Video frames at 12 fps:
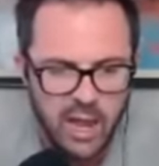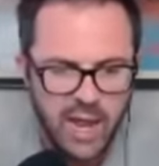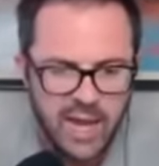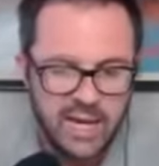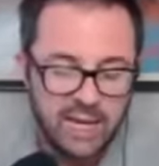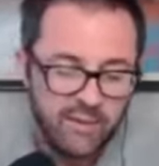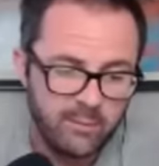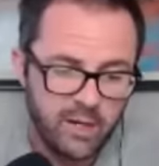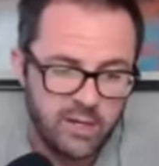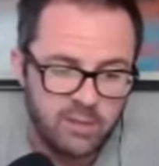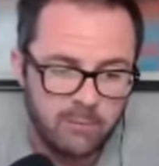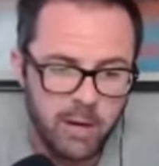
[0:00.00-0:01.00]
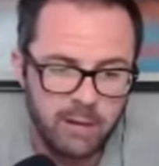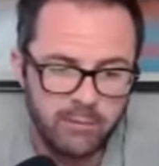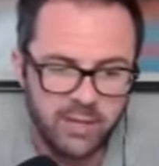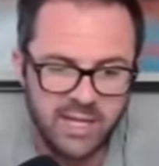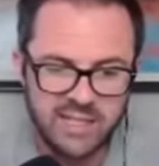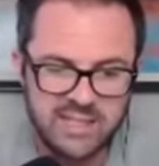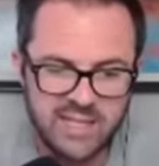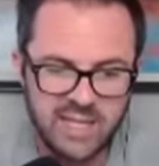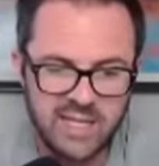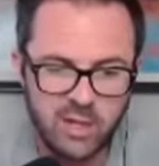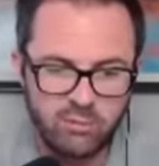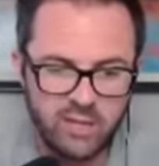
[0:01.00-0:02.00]
And even amongst Republicans,
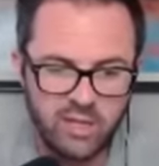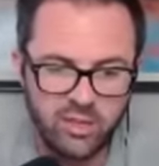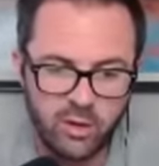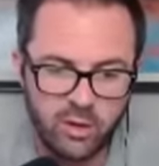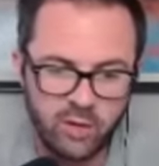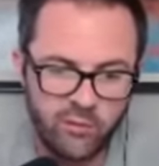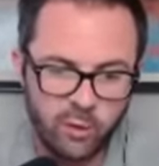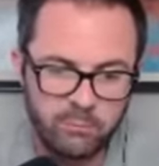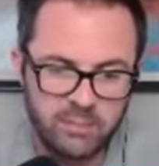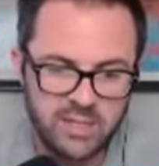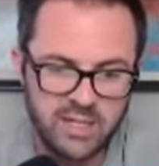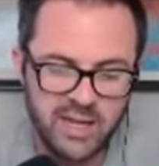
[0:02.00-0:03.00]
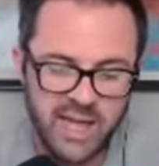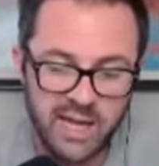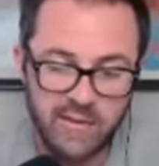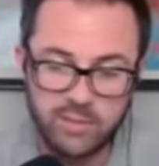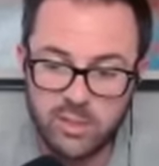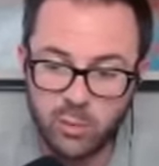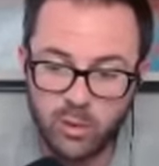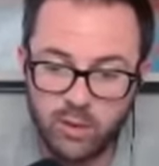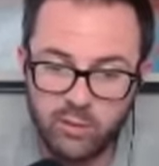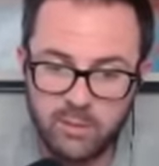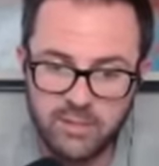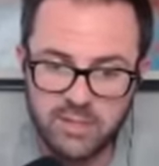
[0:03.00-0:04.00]
it's only 34% negative and
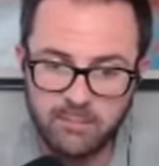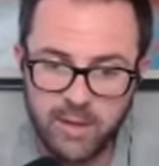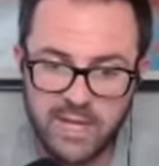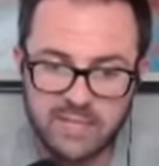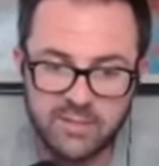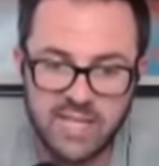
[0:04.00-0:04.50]
23% positive.